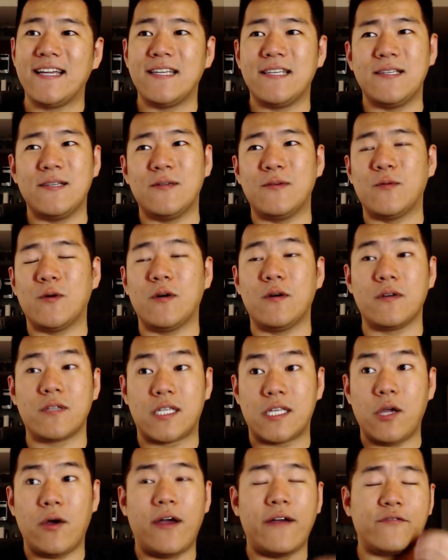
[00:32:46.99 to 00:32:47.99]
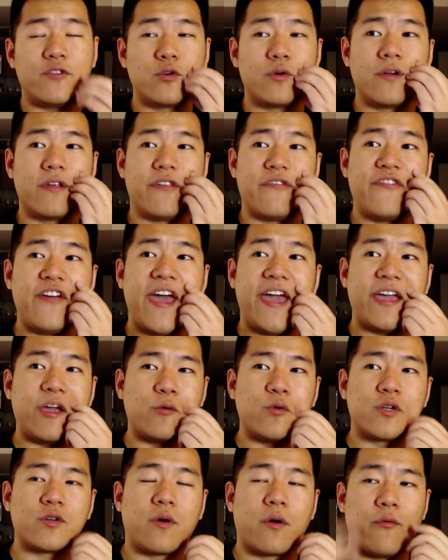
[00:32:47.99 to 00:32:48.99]
You will still have Druid of the Fang,
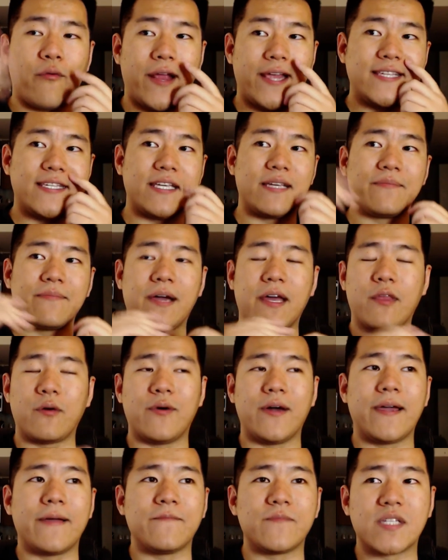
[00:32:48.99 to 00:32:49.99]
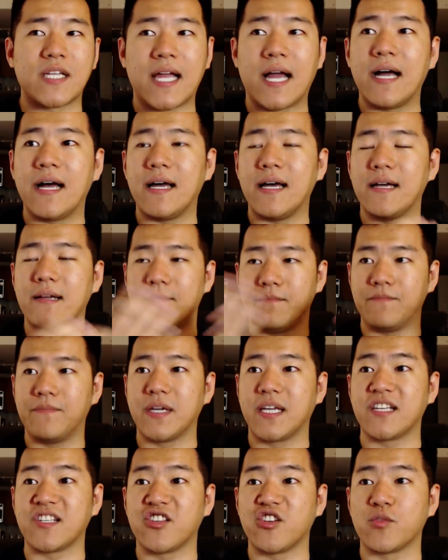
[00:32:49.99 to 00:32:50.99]
which we're raising, by the way,
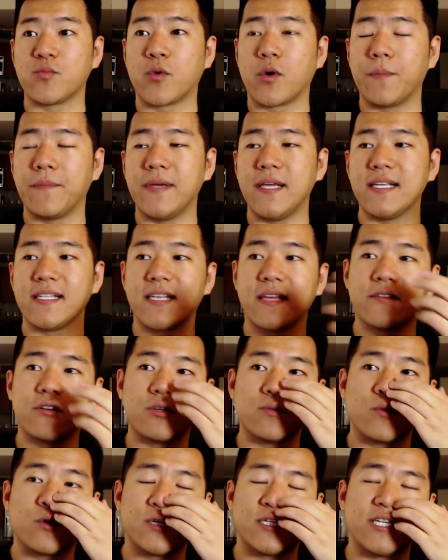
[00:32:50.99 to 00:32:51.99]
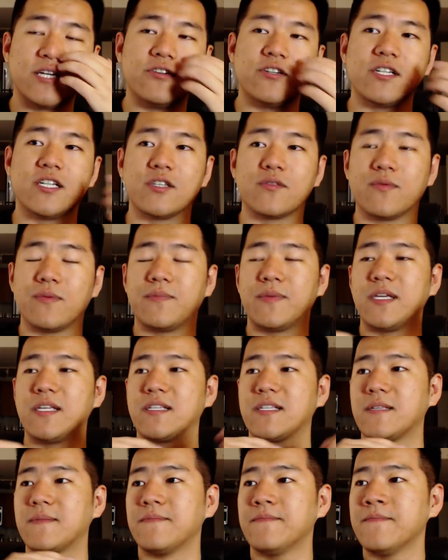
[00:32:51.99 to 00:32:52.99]
because there's more beasts and there's more synergies with
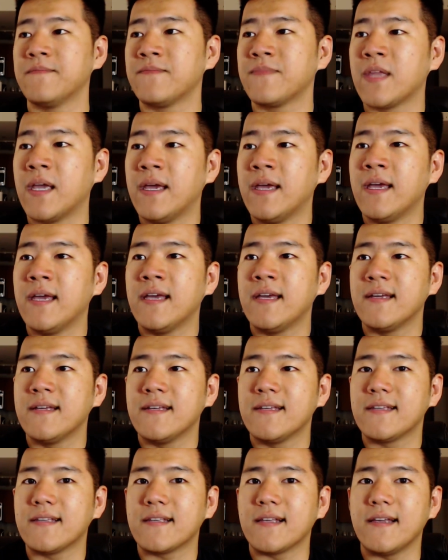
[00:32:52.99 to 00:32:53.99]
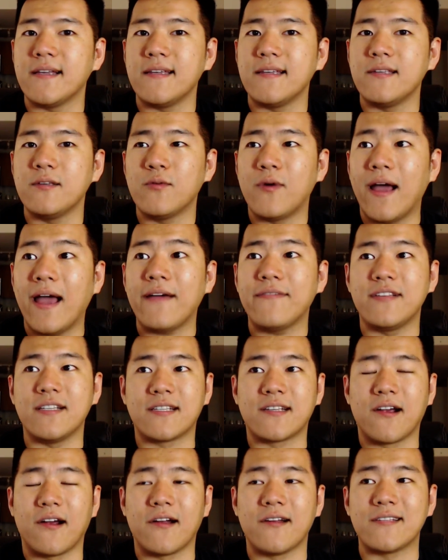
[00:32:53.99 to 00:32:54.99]
beasts. You will have these
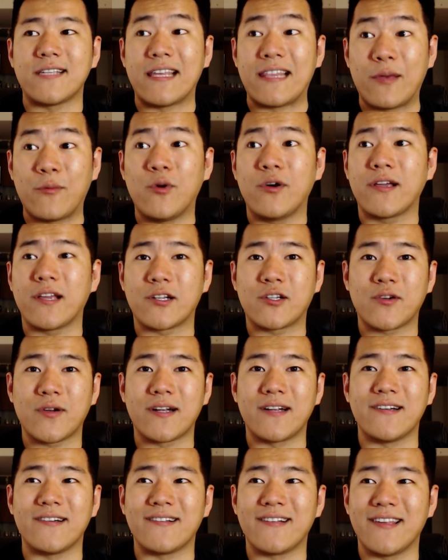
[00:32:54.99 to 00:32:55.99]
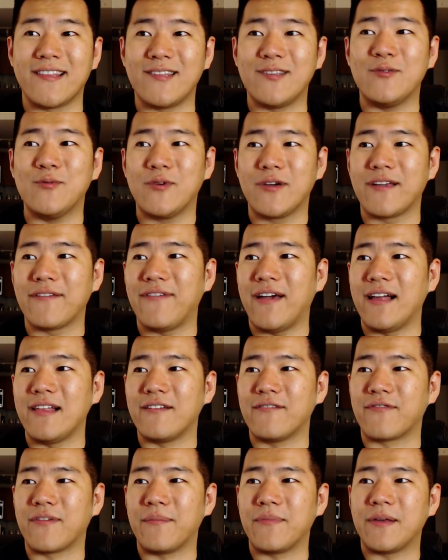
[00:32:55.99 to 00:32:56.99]
cards, and they will get triggered, and you will get
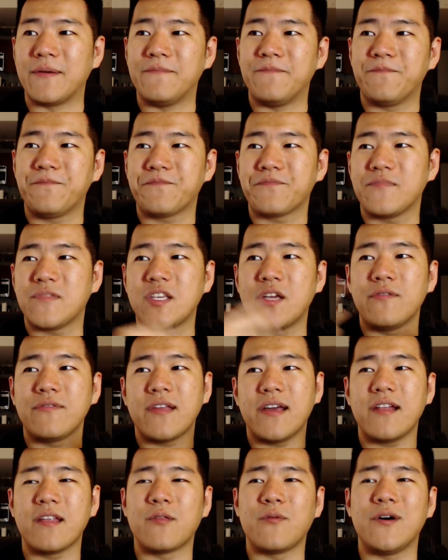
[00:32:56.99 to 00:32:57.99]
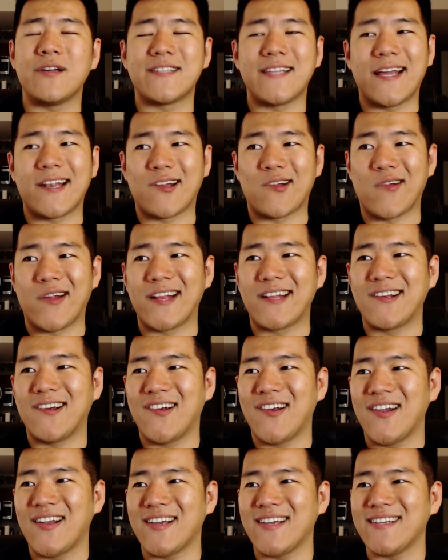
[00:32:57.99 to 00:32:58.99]
value from them. So Knight of the Wild is not a great
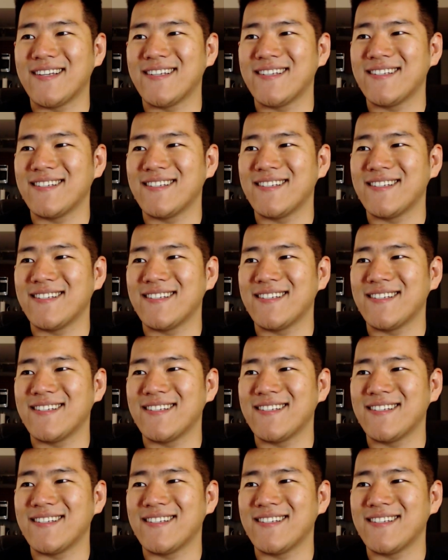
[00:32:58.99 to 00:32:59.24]
card.